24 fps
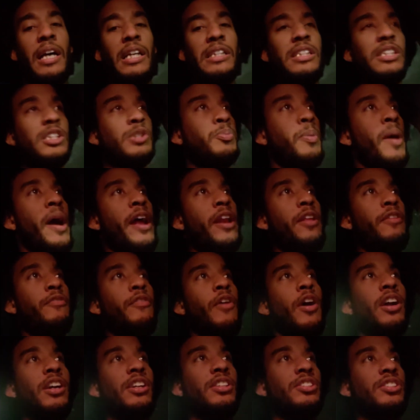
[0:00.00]
It's the Spidey
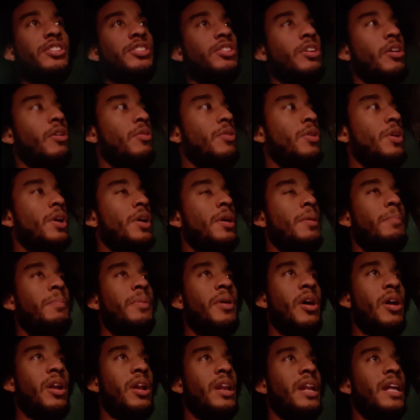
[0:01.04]
Verse. So
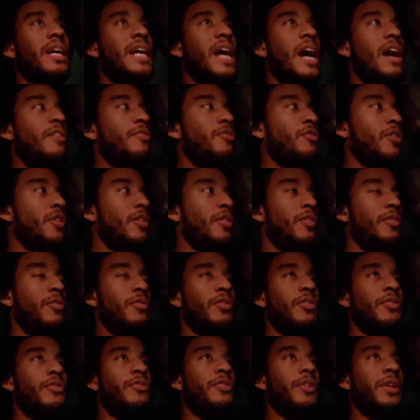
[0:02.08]
be on the lookout for a
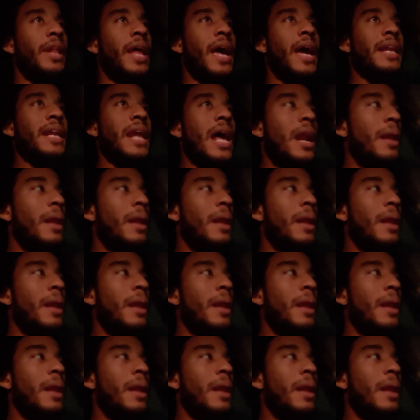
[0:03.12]
review for that.